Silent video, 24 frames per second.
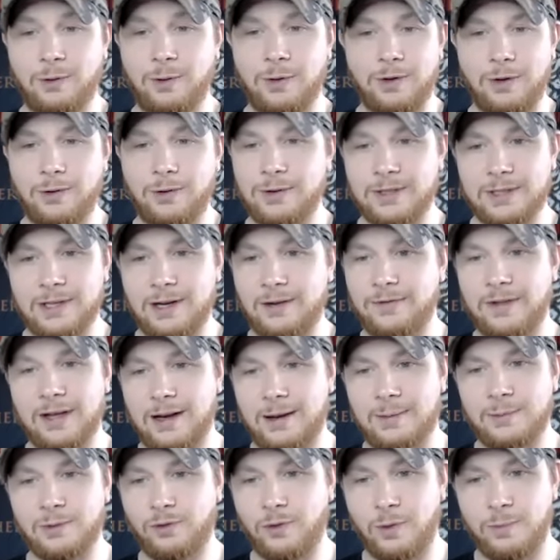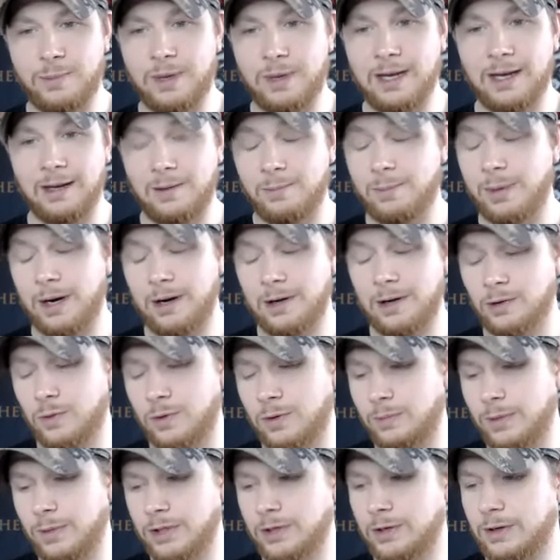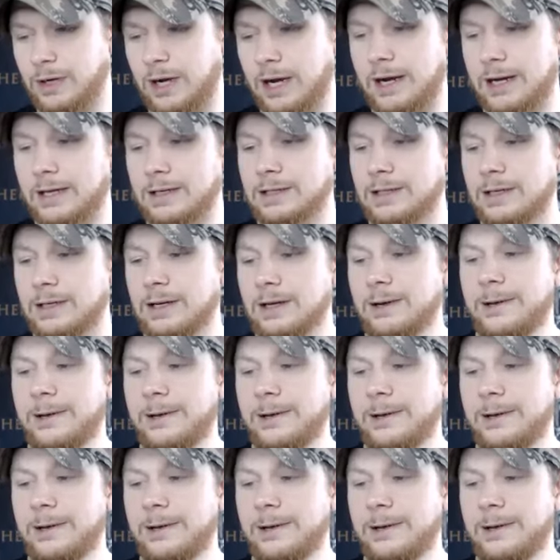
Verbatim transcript: with all the stuff that comes from being in a barracks with a bunch of guys.